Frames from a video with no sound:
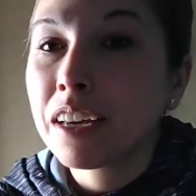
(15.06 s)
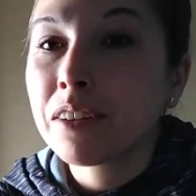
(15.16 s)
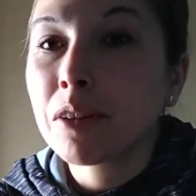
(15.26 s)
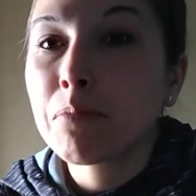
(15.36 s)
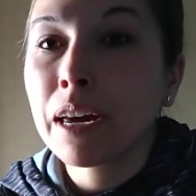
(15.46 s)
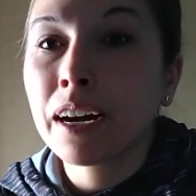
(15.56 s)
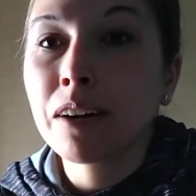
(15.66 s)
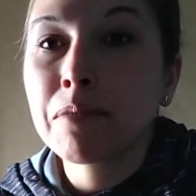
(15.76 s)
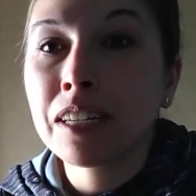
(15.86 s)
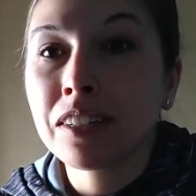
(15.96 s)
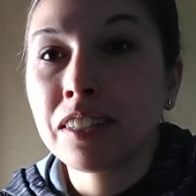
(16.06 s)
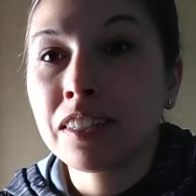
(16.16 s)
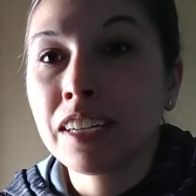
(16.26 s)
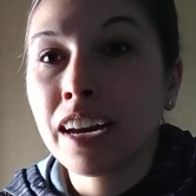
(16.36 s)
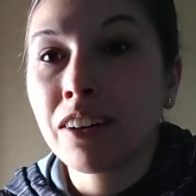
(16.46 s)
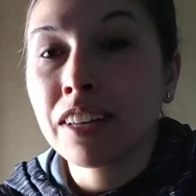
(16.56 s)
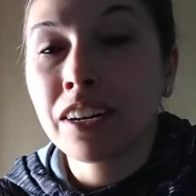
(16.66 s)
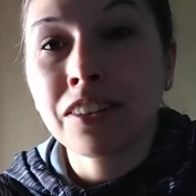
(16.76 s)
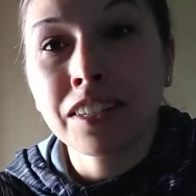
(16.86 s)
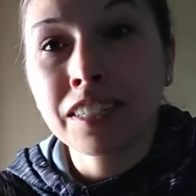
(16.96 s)
Compare means to see how they
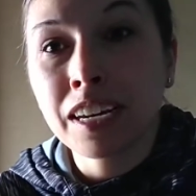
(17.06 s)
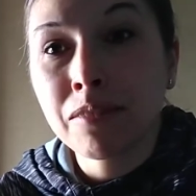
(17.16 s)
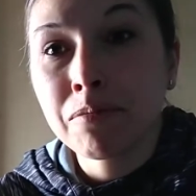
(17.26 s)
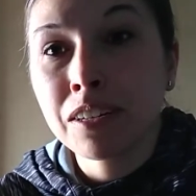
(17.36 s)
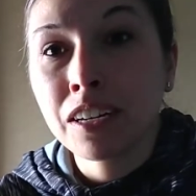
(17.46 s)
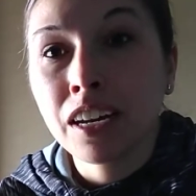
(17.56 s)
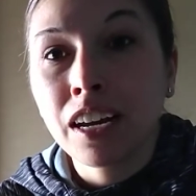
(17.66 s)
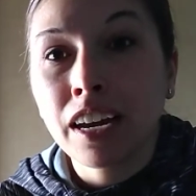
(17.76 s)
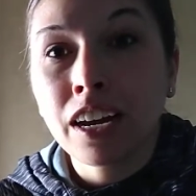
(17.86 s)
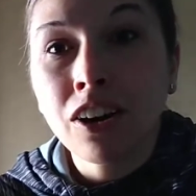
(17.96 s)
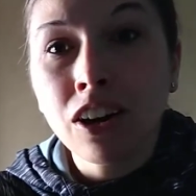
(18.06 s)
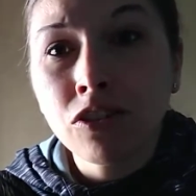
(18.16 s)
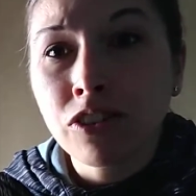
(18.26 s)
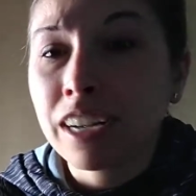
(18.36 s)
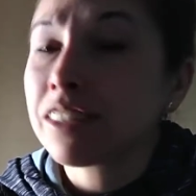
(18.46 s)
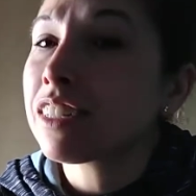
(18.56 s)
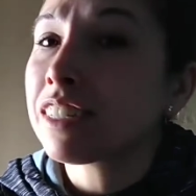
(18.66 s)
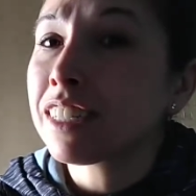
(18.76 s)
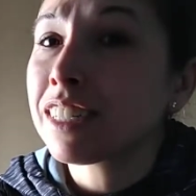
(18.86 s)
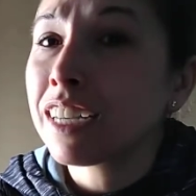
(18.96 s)
are the same, and contrast is
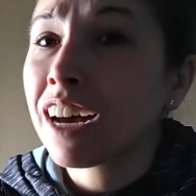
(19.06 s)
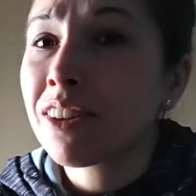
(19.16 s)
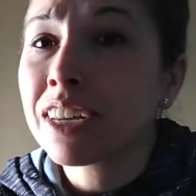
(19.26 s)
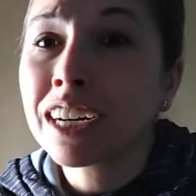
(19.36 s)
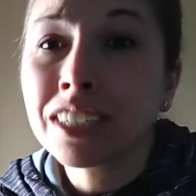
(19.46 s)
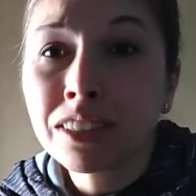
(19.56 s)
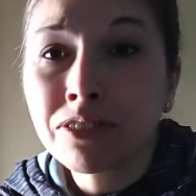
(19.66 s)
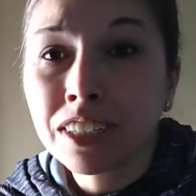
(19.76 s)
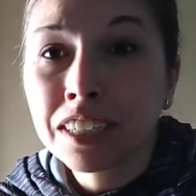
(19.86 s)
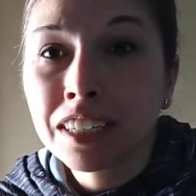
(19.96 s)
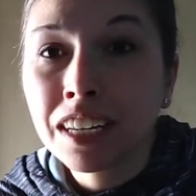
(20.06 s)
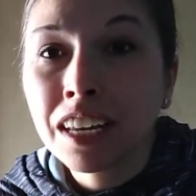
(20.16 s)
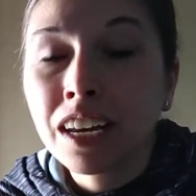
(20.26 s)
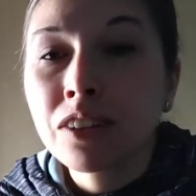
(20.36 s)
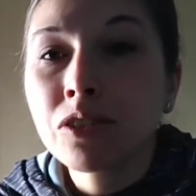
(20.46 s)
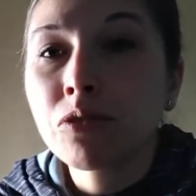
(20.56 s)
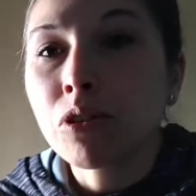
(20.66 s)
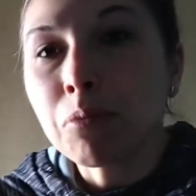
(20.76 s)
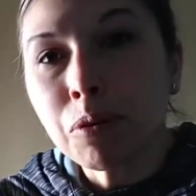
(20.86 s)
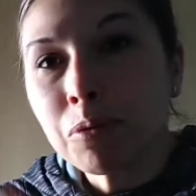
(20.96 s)
to see how they are different. So
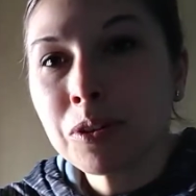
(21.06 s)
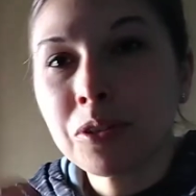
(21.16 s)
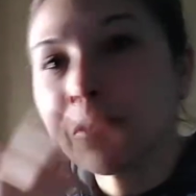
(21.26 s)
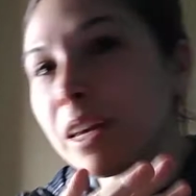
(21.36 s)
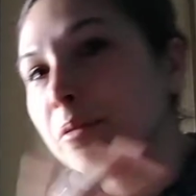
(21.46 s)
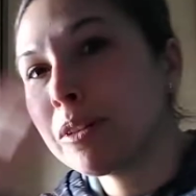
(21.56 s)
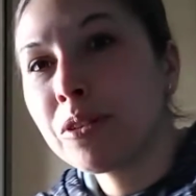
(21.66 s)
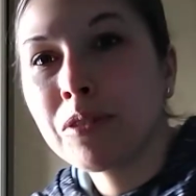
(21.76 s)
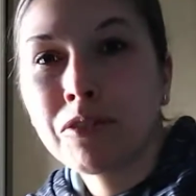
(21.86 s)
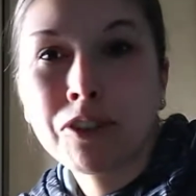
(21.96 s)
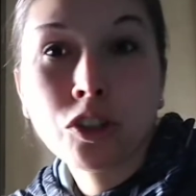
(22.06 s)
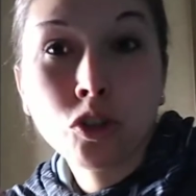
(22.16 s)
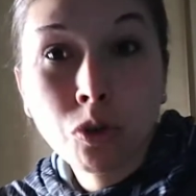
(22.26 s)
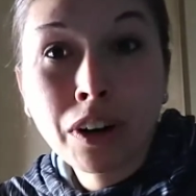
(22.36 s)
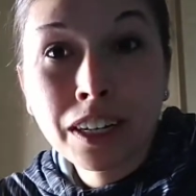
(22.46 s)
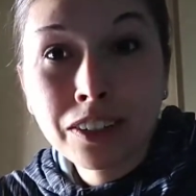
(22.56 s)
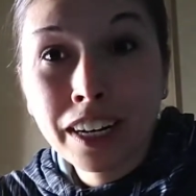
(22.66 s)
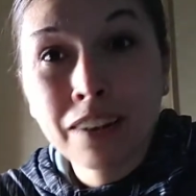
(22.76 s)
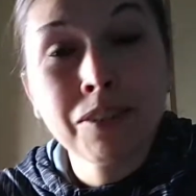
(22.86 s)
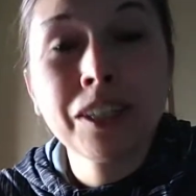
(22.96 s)
normally we would do that with two different stories,
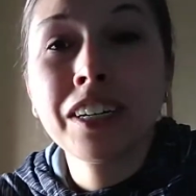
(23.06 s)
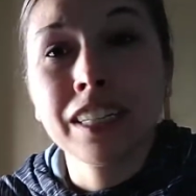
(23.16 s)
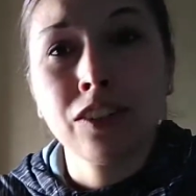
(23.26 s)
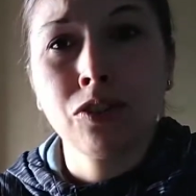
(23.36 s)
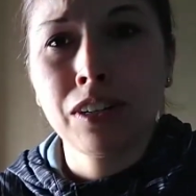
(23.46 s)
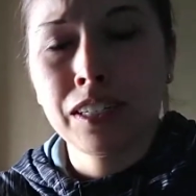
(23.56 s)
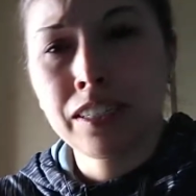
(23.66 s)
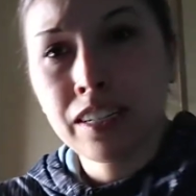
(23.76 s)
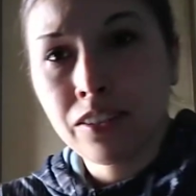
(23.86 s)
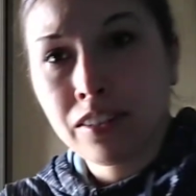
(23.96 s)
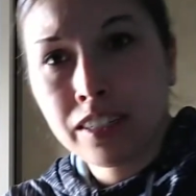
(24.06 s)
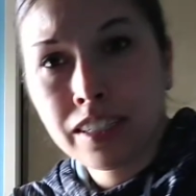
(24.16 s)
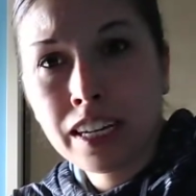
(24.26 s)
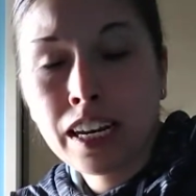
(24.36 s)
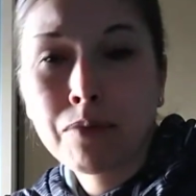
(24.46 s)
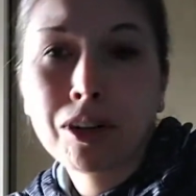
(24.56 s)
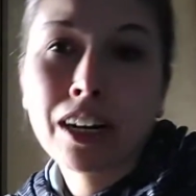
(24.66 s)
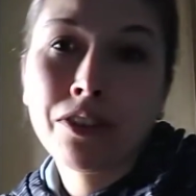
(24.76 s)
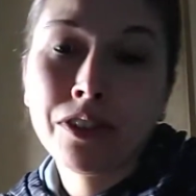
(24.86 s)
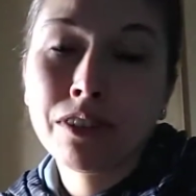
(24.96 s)
right? We look at the stories and see how they're the same and
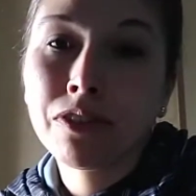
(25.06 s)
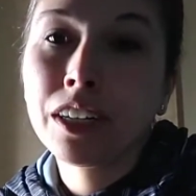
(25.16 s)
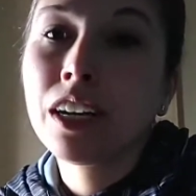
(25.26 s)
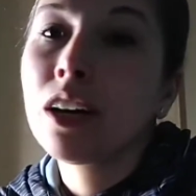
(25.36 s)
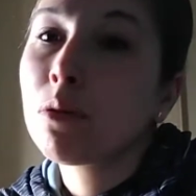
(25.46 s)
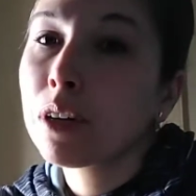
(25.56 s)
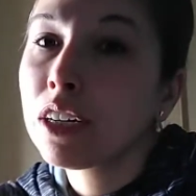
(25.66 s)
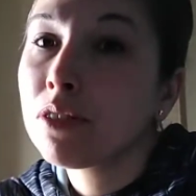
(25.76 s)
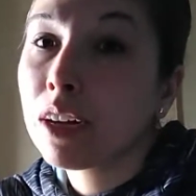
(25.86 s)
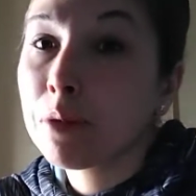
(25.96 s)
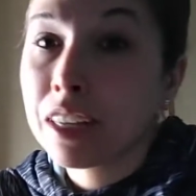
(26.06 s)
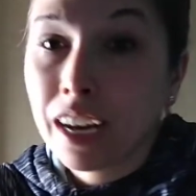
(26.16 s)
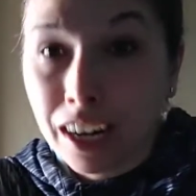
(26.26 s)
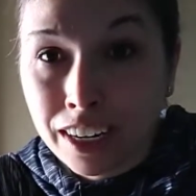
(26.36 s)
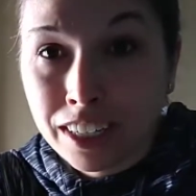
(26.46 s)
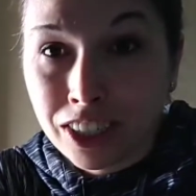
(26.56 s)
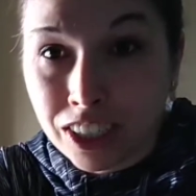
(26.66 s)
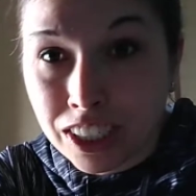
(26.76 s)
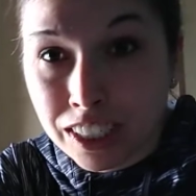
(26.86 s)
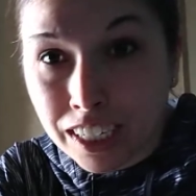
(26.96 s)
how they're different. We're going to do that with
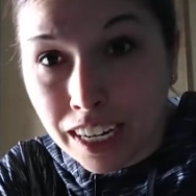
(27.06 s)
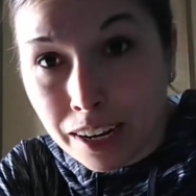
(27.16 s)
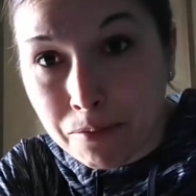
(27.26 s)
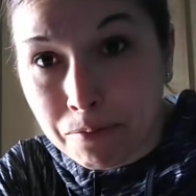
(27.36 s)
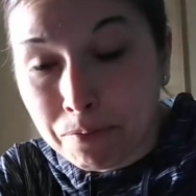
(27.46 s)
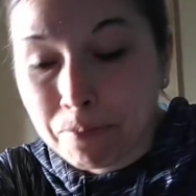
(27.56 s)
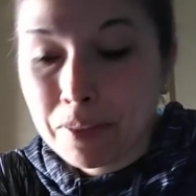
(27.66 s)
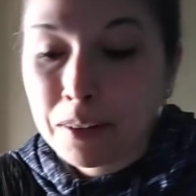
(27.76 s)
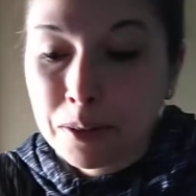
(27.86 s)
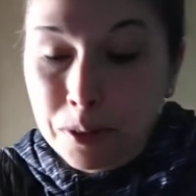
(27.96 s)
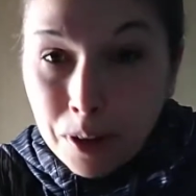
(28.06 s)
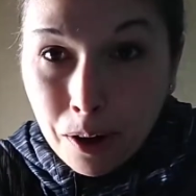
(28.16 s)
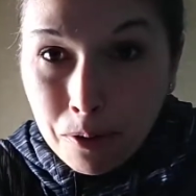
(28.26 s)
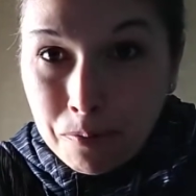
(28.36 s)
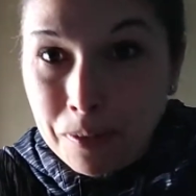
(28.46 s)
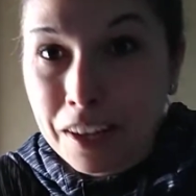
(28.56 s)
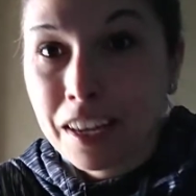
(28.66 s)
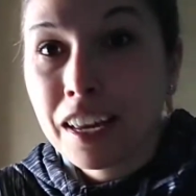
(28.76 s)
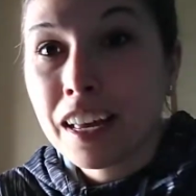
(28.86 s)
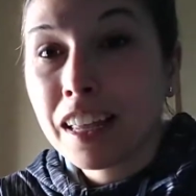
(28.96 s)
characters today. So
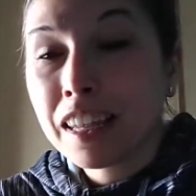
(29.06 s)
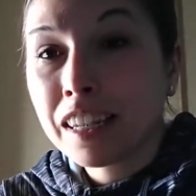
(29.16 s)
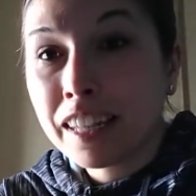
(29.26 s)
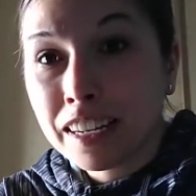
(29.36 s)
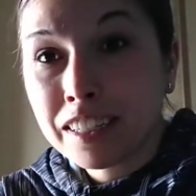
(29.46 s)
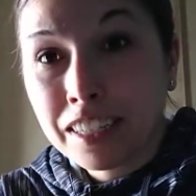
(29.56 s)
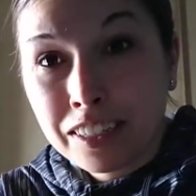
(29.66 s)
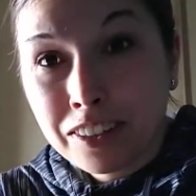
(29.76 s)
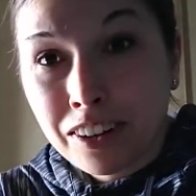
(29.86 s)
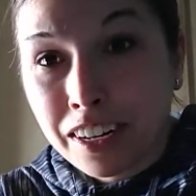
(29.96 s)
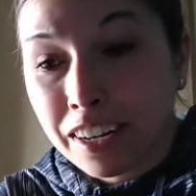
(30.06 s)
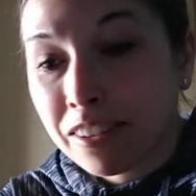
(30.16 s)
let's get started.